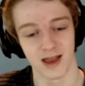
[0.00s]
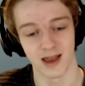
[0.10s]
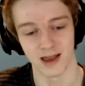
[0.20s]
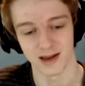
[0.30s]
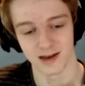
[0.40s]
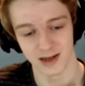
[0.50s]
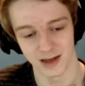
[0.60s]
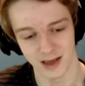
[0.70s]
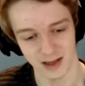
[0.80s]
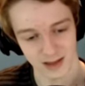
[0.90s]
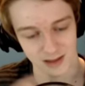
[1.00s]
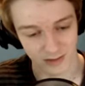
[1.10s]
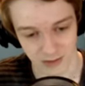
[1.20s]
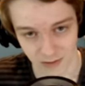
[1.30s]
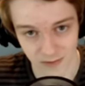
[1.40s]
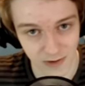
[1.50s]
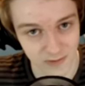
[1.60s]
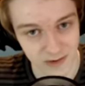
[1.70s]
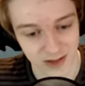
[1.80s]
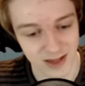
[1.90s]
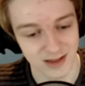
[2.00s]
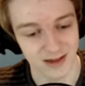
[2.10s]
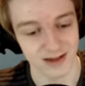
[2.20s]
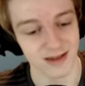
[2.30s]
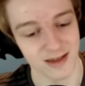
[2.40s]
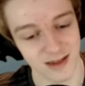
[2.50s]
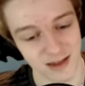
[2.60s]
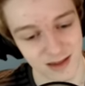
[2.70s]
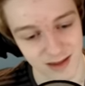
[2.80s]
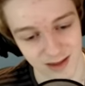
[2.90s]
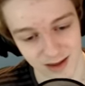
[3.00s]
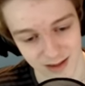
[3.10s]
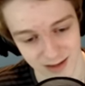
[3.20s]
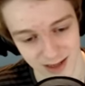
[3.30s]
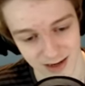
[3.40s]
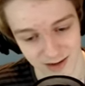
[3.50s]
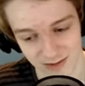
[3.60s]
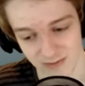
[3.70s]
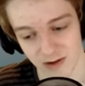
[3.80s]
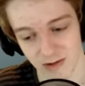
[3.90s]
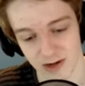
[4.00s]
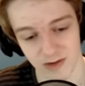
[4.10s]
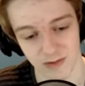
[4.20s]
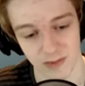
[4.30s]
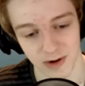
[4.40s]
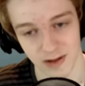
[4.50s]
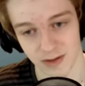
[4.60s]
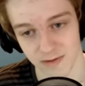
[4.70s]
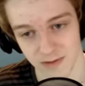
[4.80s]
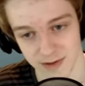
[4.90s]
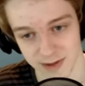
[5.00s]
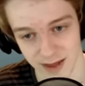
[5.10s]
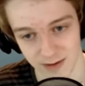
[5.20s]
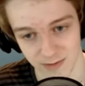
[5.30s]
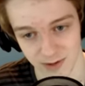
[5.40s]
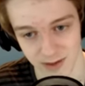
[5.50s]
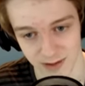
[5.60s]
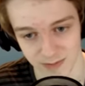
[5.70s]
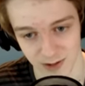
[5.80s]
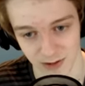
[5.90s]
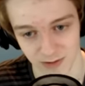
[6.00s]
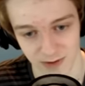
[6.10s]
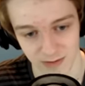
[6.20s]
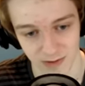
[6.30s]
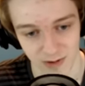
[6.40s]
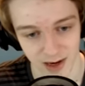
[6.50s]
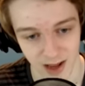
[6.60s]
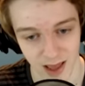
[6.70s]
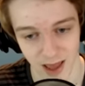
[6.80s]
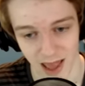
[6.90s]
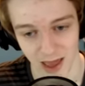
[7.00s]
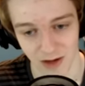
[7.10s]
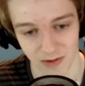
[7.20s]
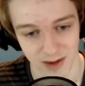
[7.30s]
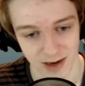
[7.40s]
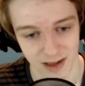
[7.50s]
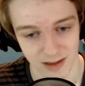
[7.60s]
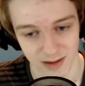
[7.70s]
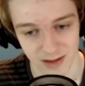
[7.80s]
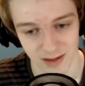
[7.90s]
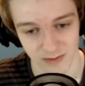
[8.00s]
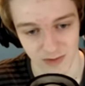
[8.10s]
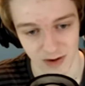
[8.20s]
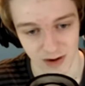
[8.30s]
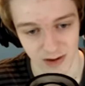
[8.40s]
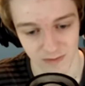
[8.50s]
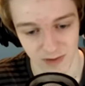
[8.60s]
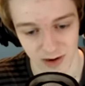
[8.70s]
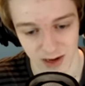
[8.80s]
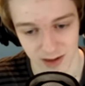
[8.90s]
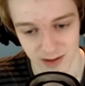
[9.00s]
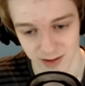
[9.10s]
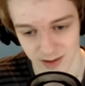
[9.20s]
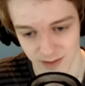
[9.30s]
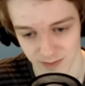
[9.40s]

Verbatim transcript: And uh, yeah, go farm for sets because this uh, set is very dope. I love this set, with especially if you have the right helmet. It looks very, very nice.